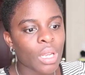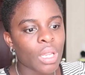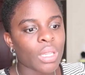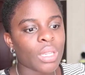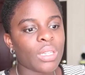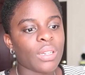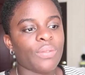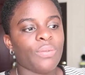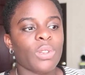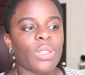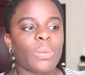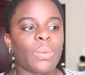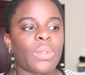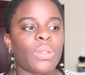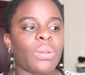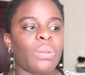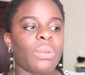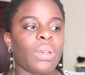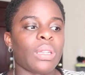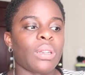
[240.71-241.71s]
the difference
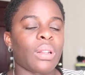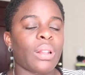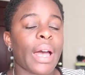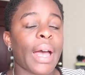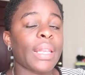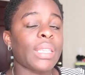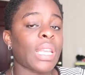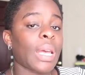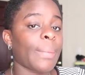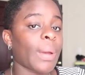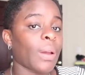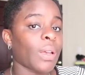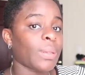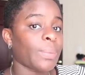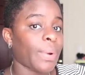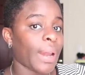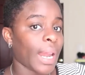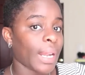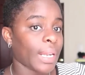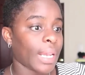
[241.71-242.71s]
between the last time I was
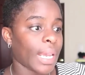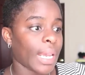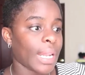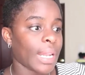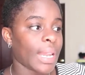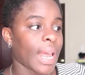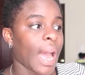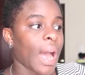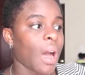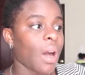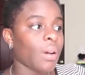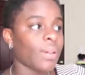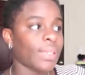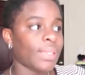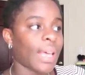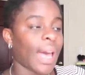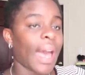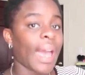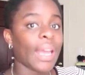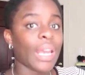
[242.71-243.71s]
pregnant and now is
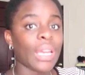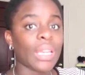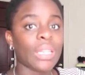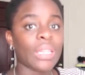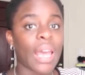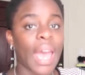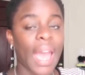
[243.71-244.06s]
that I